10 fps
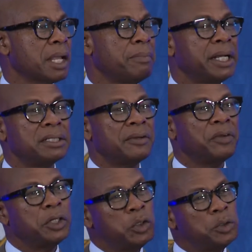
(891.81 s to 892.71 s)
Because if
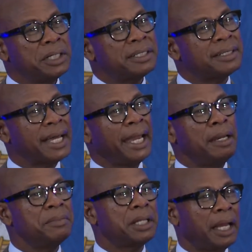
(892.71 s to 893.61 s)
you do the
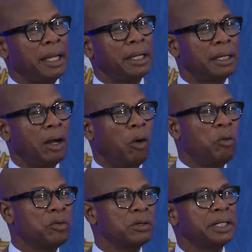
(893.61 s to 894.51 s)
same thing
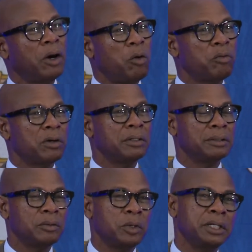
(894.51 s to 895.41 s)
over and over,
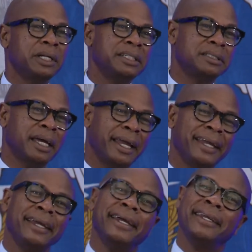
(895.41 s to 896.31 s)
what do they say?